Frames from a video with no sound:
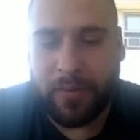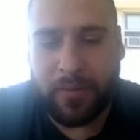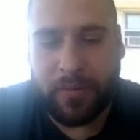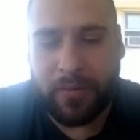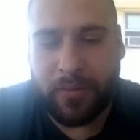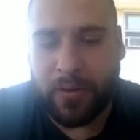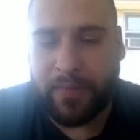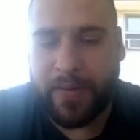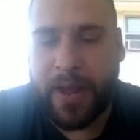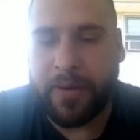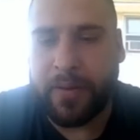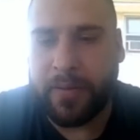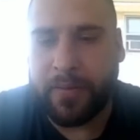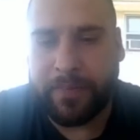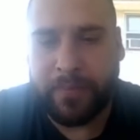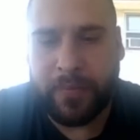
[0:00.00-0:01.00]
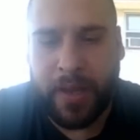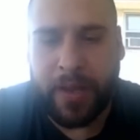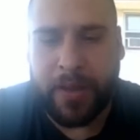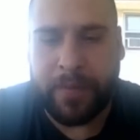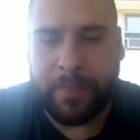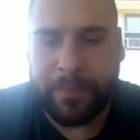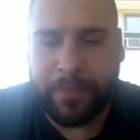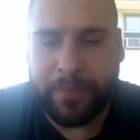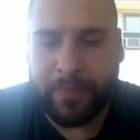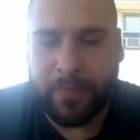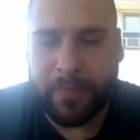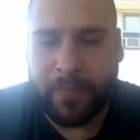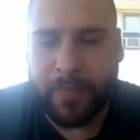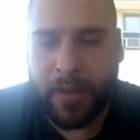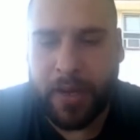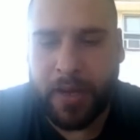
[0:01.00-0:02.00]
Nirvana, yeah.
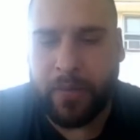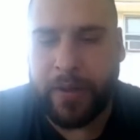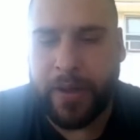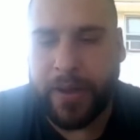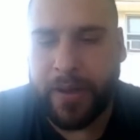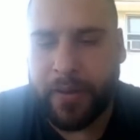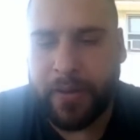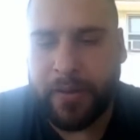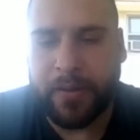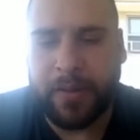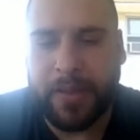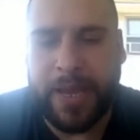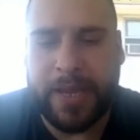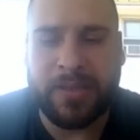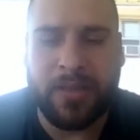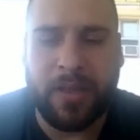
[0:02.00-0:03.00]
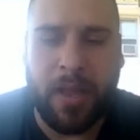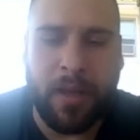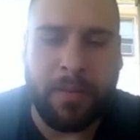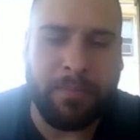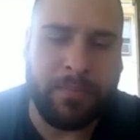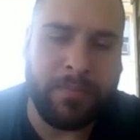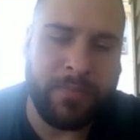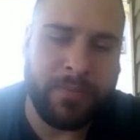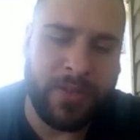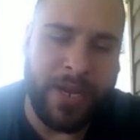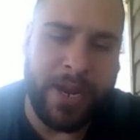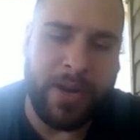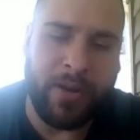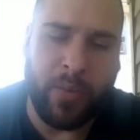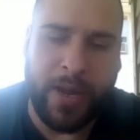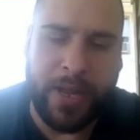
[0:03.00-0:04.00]
Anyway, last club,
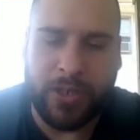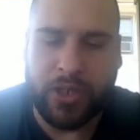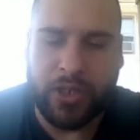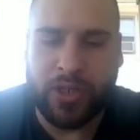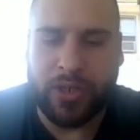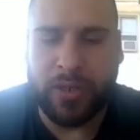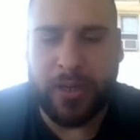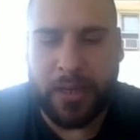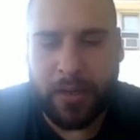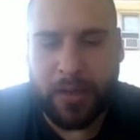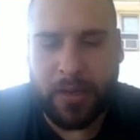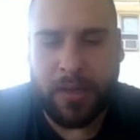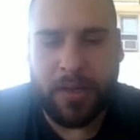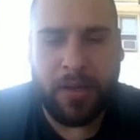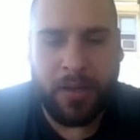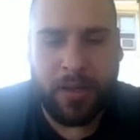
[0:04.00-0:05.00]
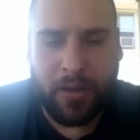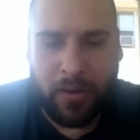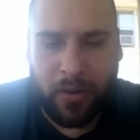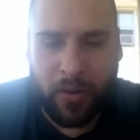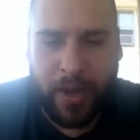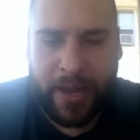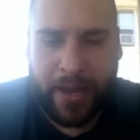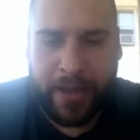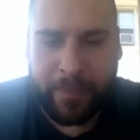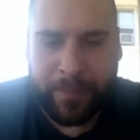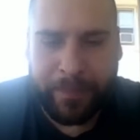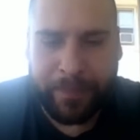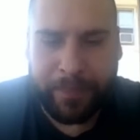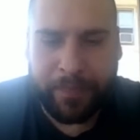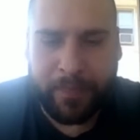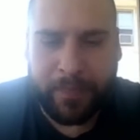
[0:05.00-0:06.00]
Sand Wedge. Okay.
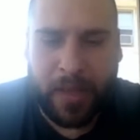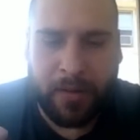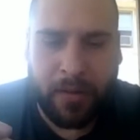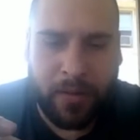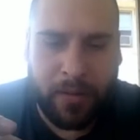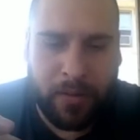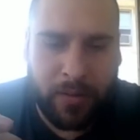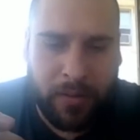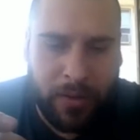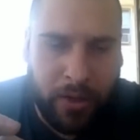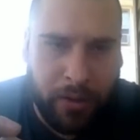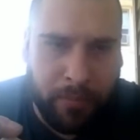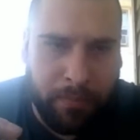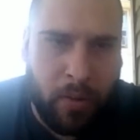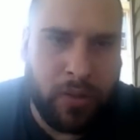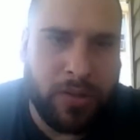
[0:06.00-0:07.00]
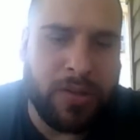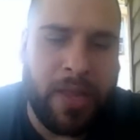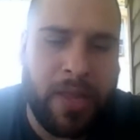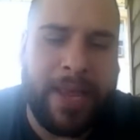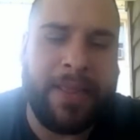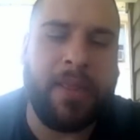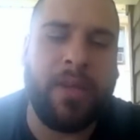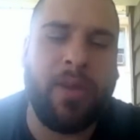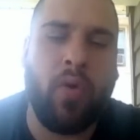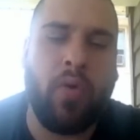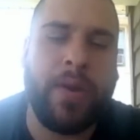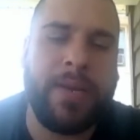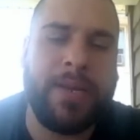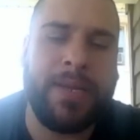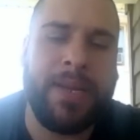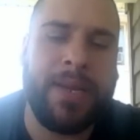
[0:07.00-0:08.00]
You're most likely
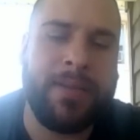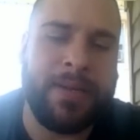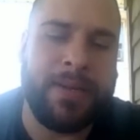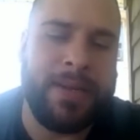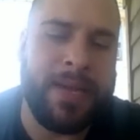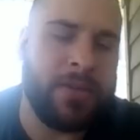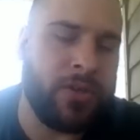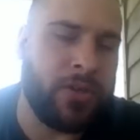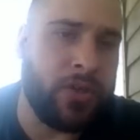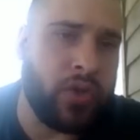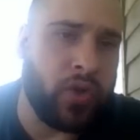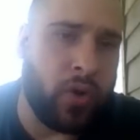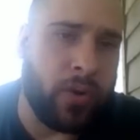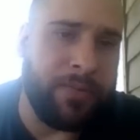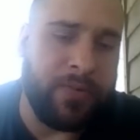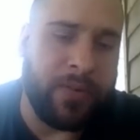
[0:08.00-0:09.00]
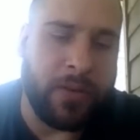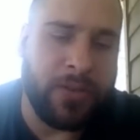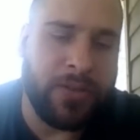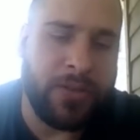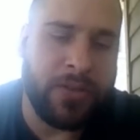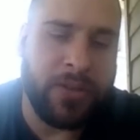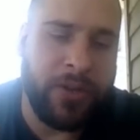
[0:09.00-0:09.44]
going to get the Desert Storm first.